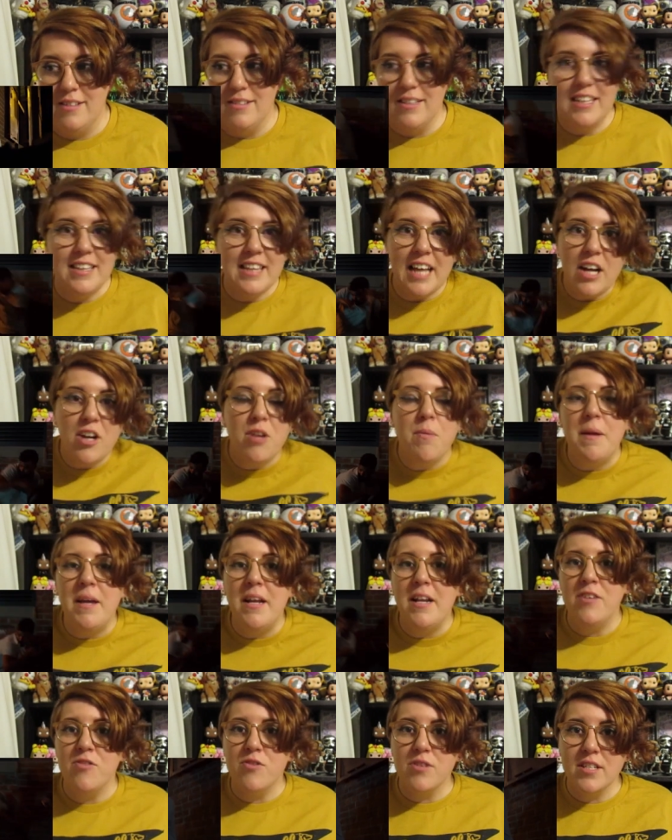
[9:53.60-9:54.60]
Like, that could be
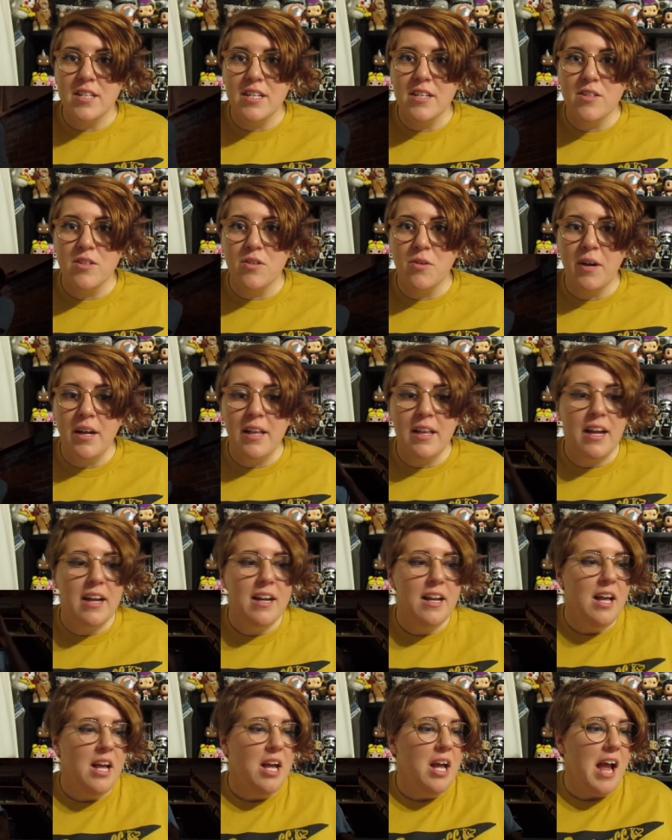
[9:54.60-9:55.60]
an interesting storyline.
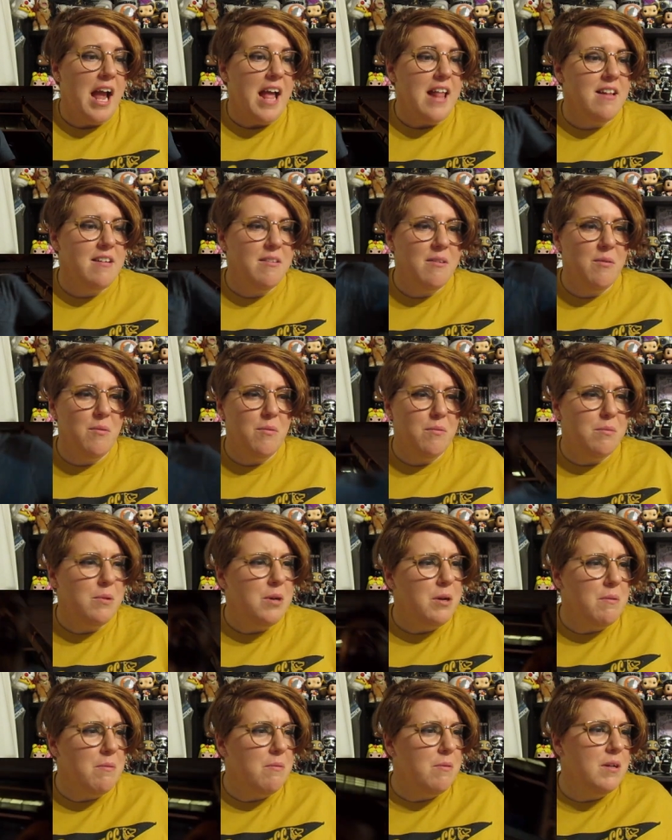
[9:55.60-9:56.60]
And
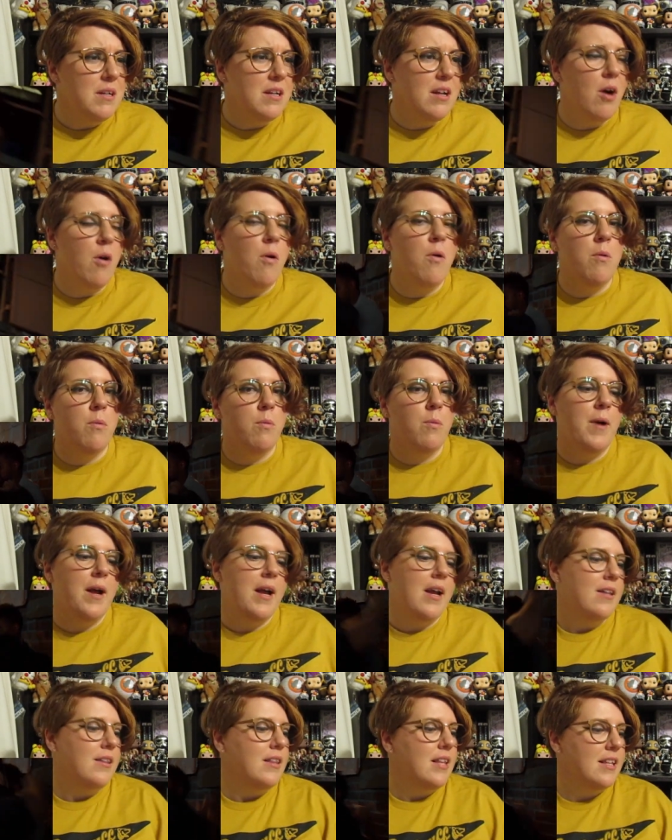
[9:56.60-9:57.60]
what, oh
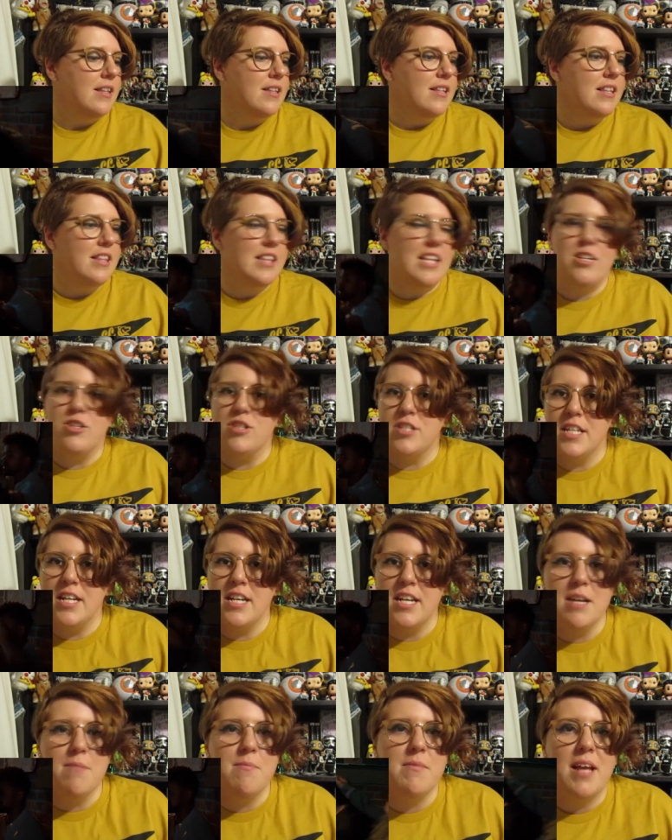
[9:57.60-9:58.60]
wait, they just
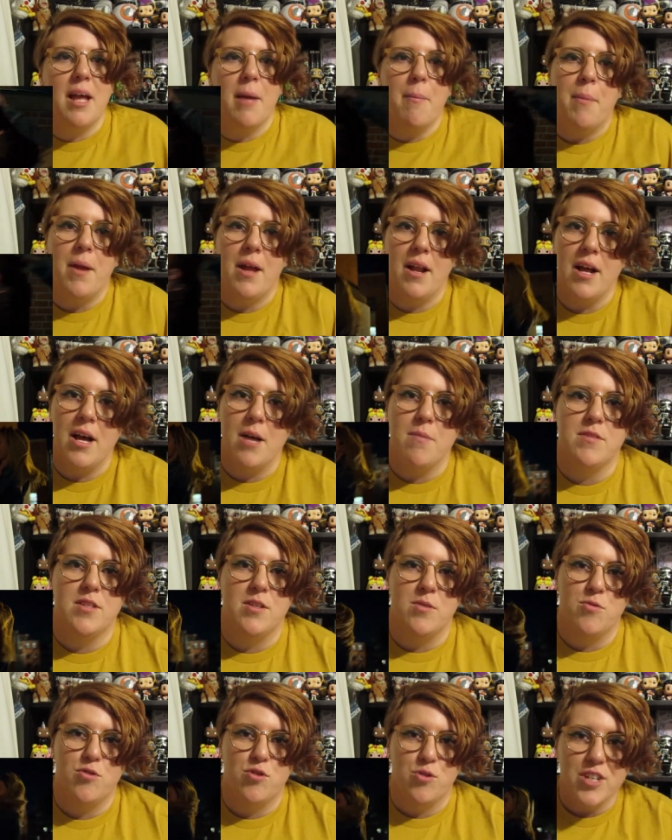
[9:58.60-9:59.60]
needed him to get beat up
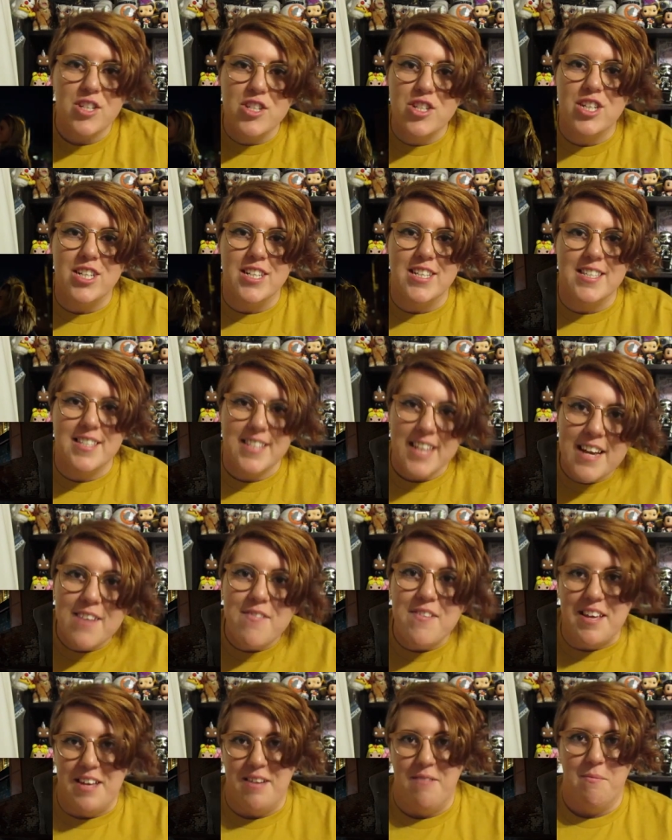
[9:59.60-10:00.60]
so Trish could
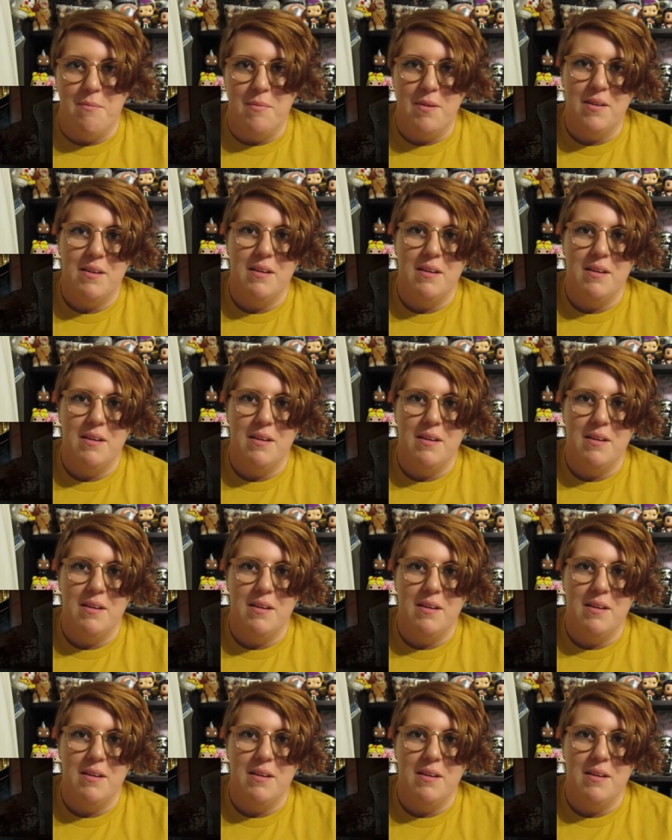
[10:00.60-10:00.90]
save him.